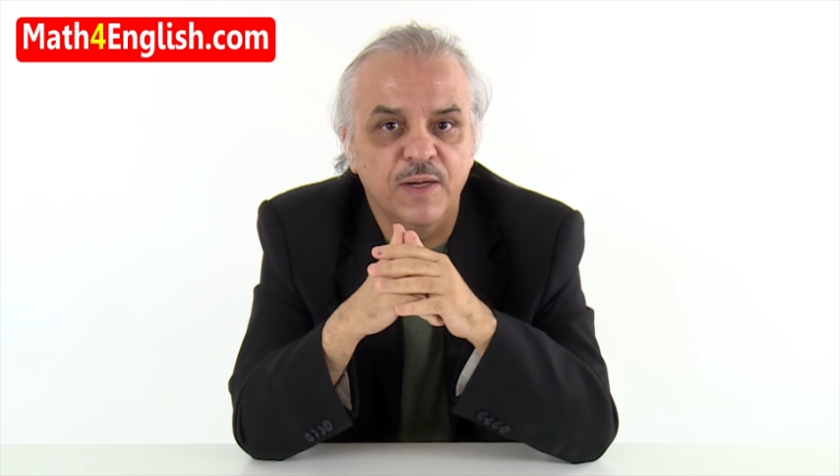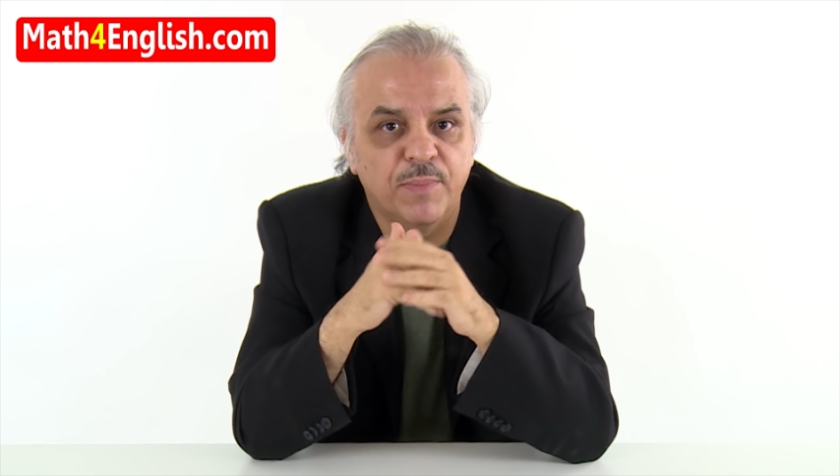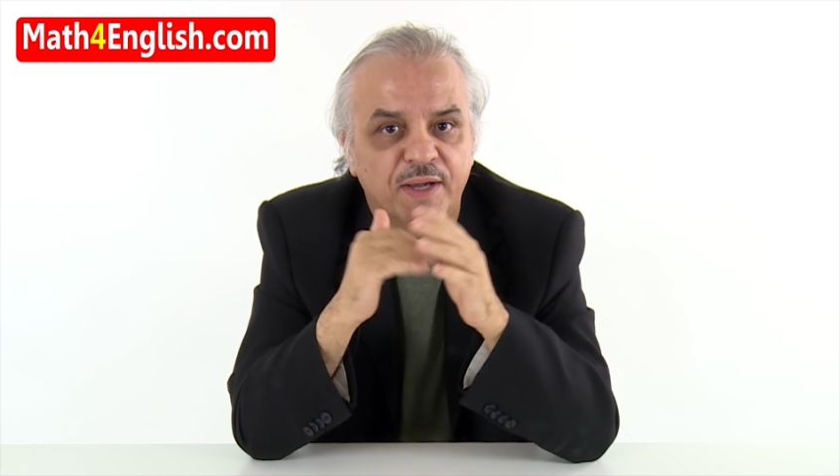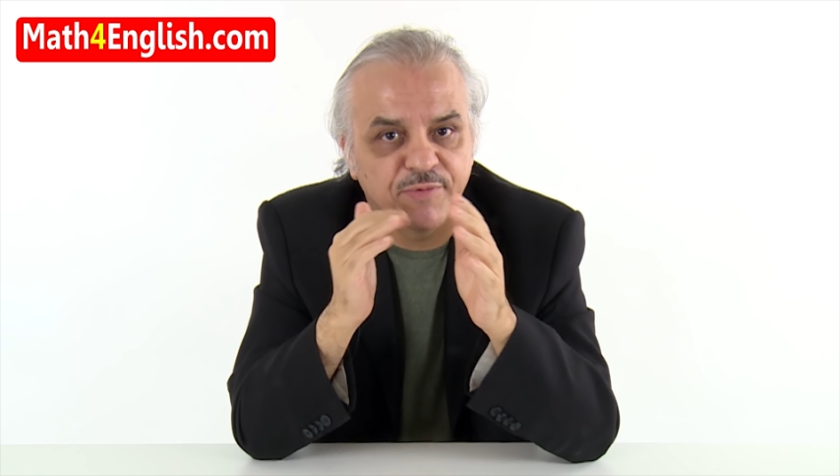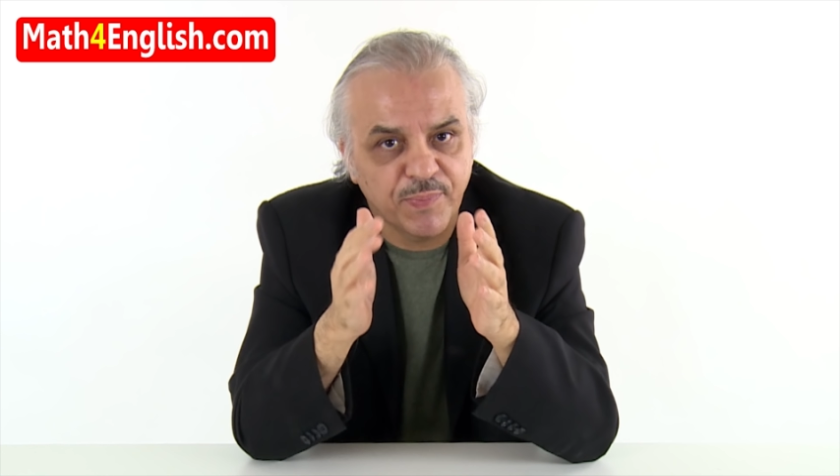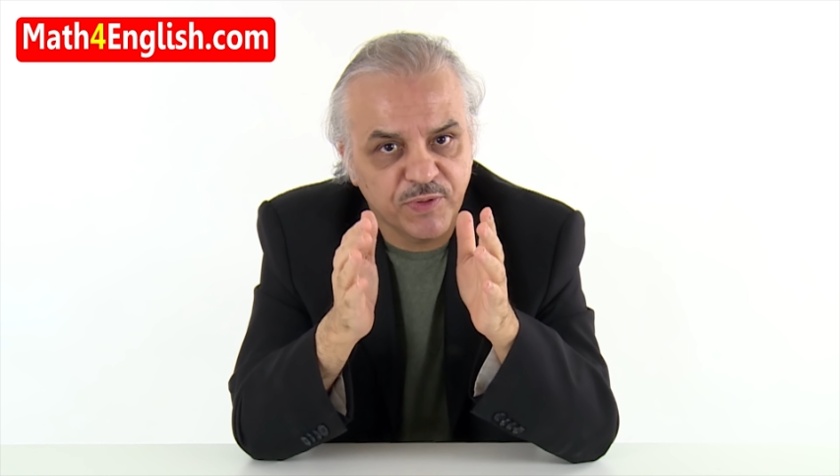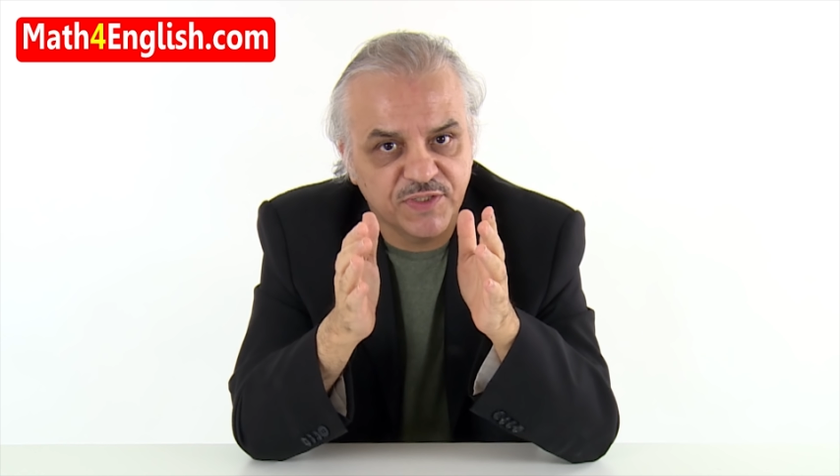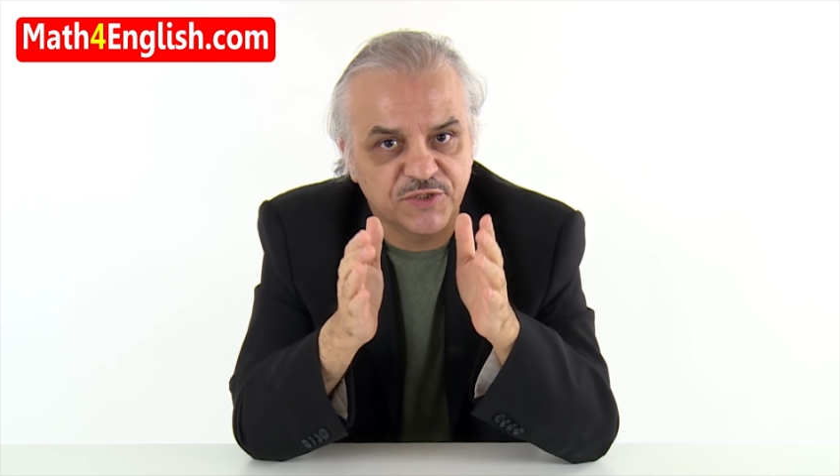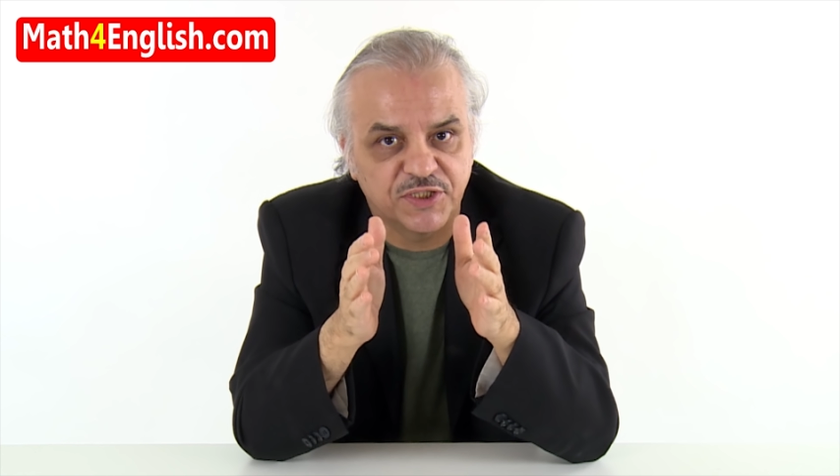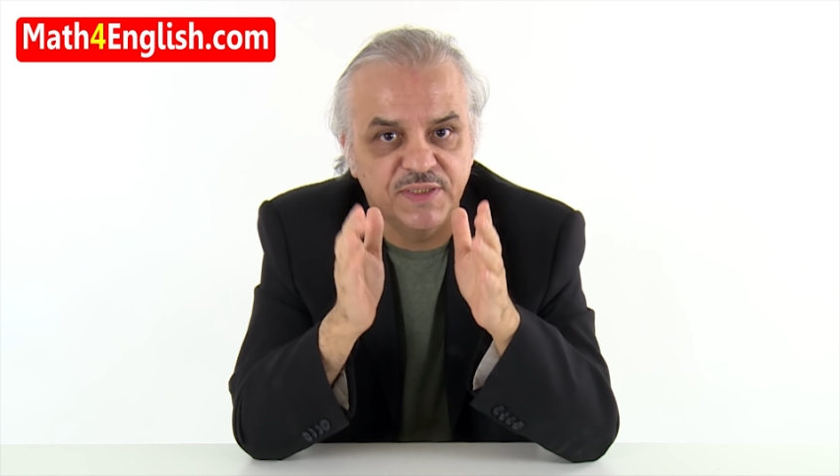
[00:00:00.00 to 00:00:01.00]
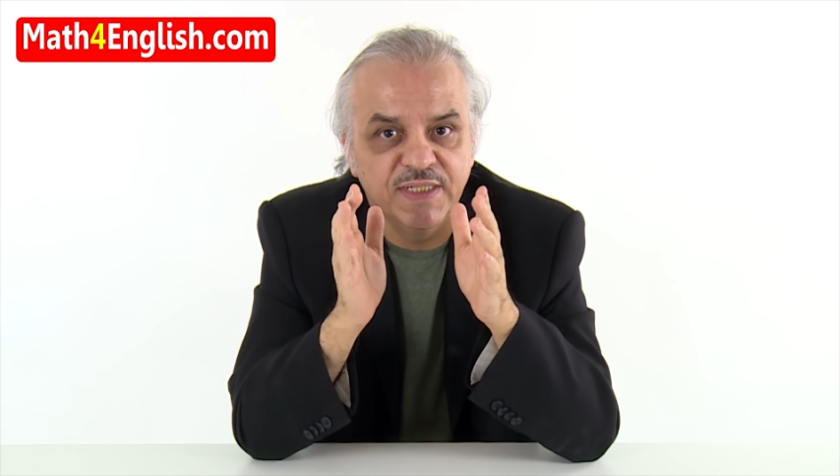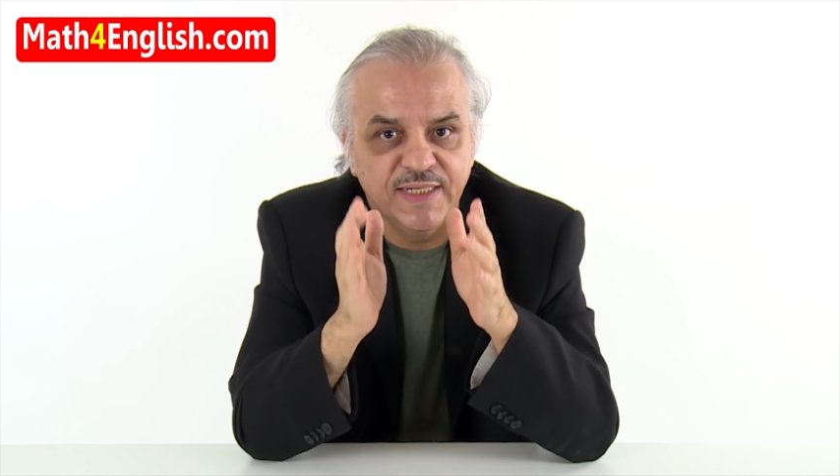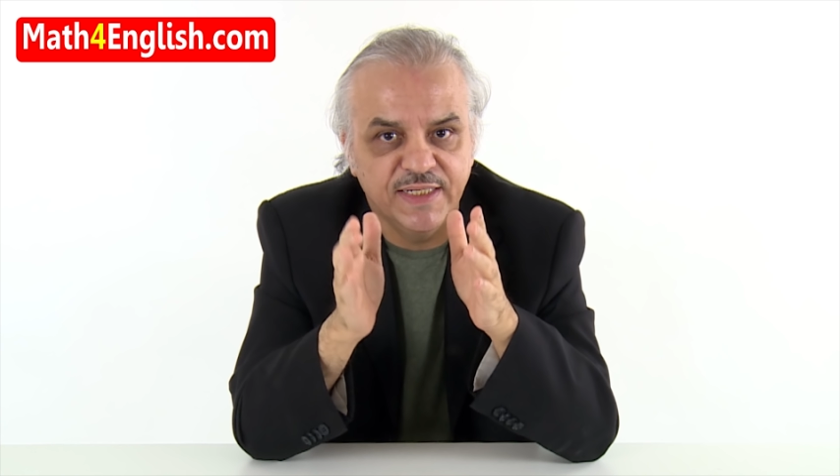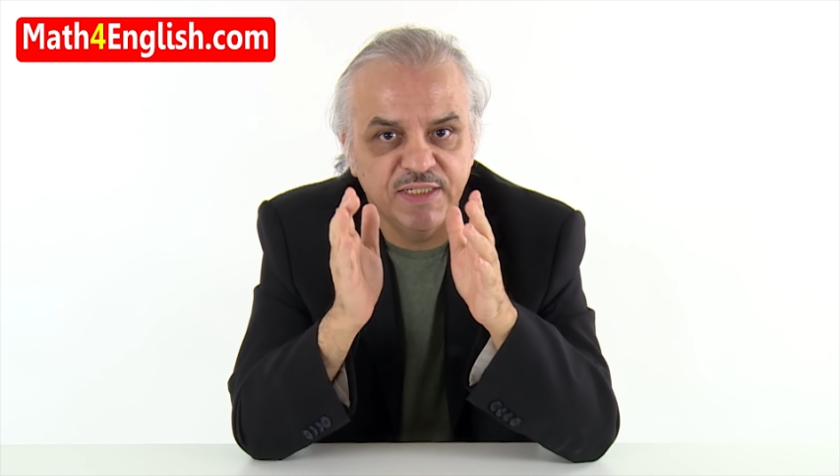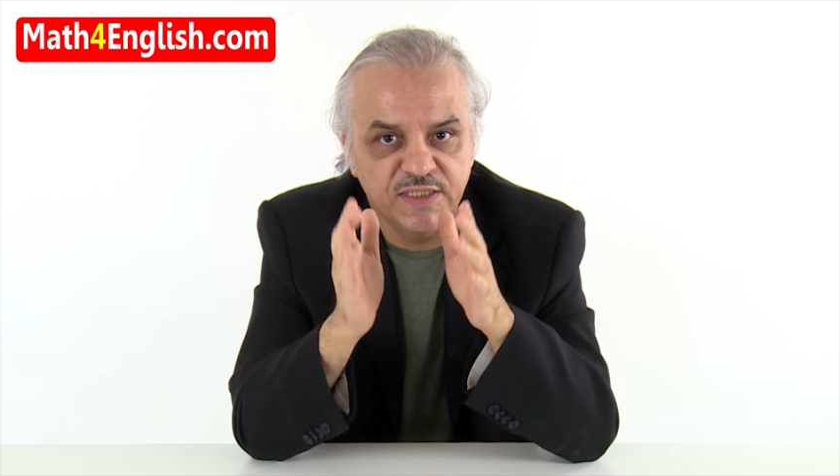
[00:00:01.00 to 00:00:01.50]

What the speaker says: by repetition in